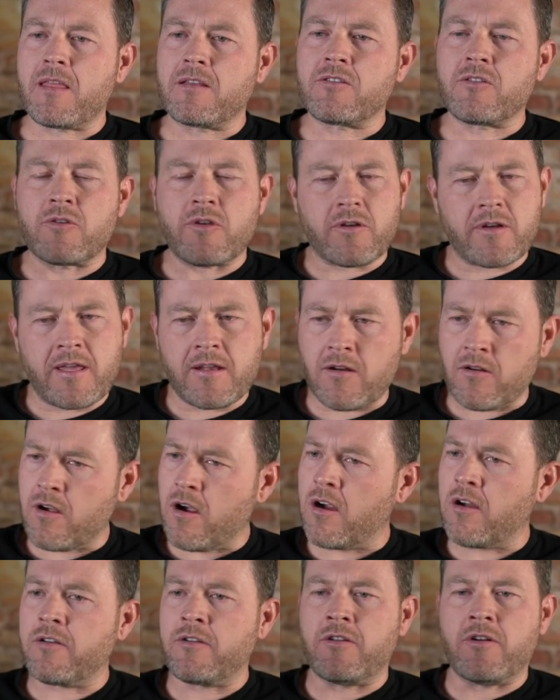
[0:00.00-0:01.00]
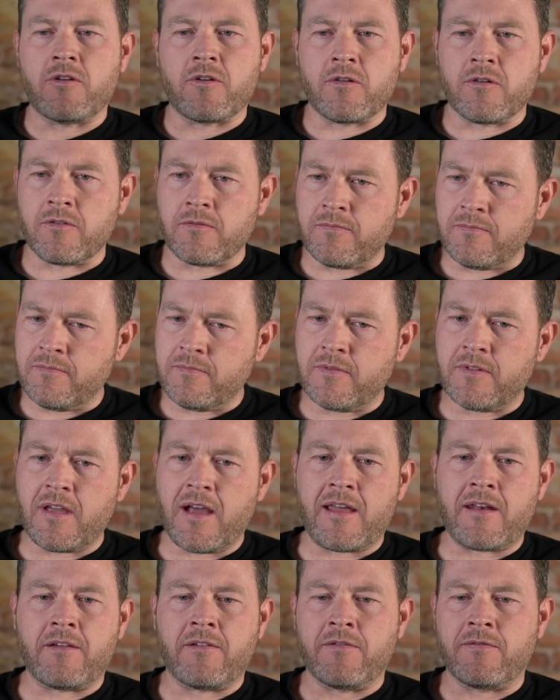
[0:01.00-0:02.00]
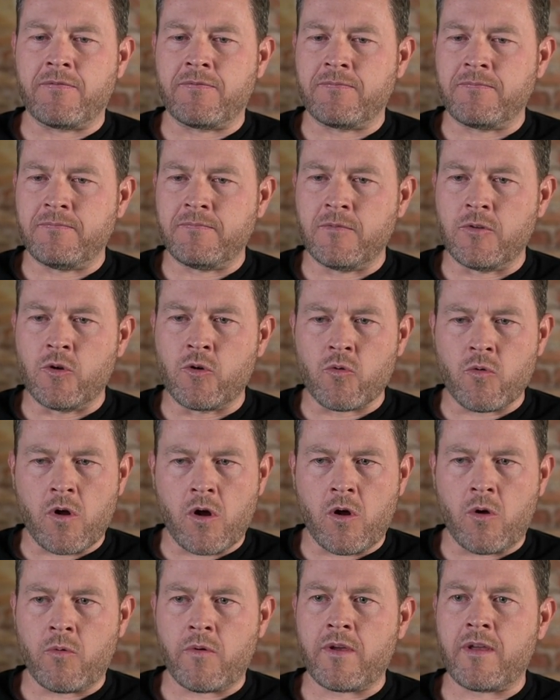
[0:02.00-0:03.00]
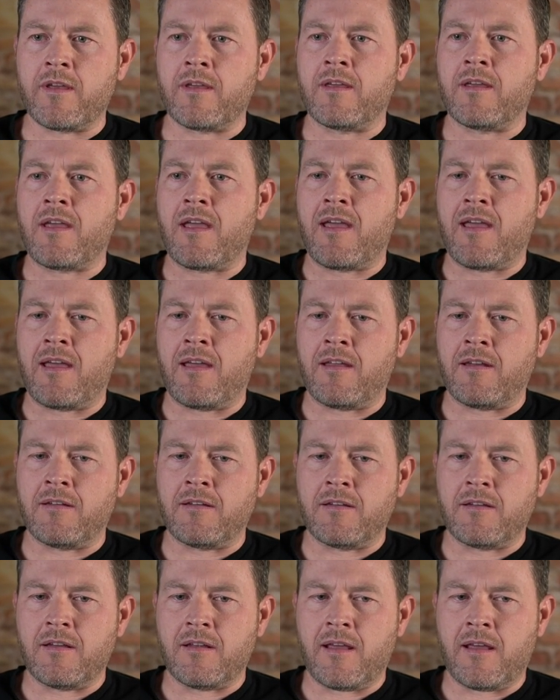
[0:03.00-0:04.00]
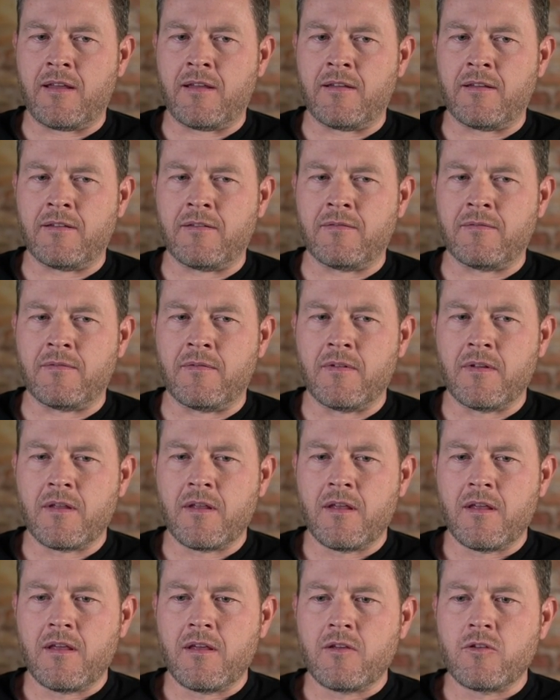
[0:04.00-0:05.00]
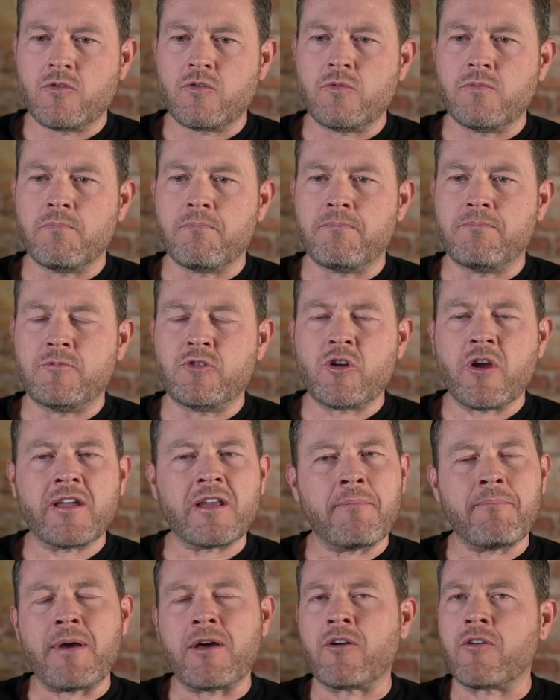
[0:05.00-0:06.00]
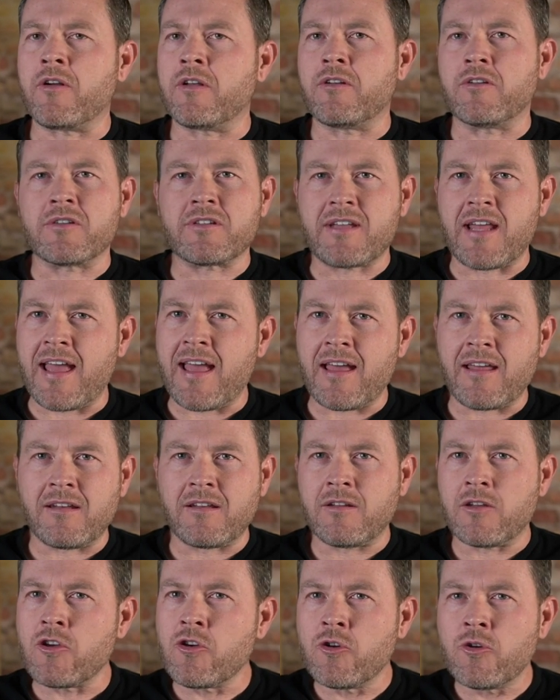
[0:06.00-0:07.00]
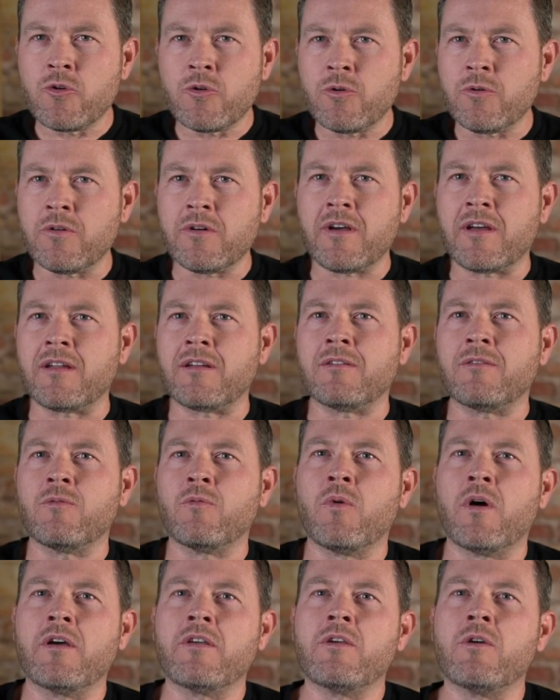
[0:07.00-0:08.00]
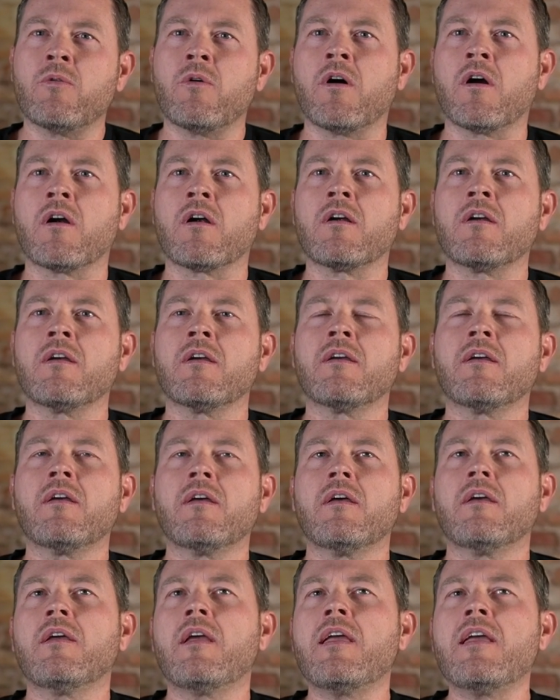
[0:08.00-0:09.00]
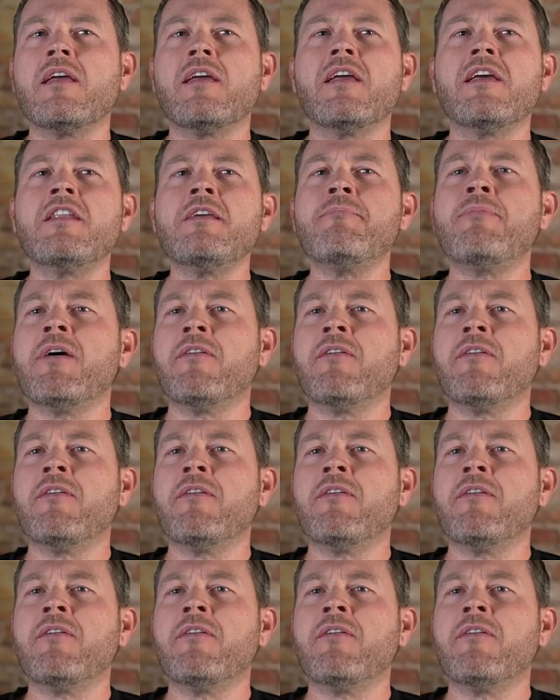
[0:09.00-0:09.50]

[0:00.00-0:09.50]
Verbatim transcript: so your kindergarten, you're kind of growing and and trying to better understand who and what you are. Yeah. Any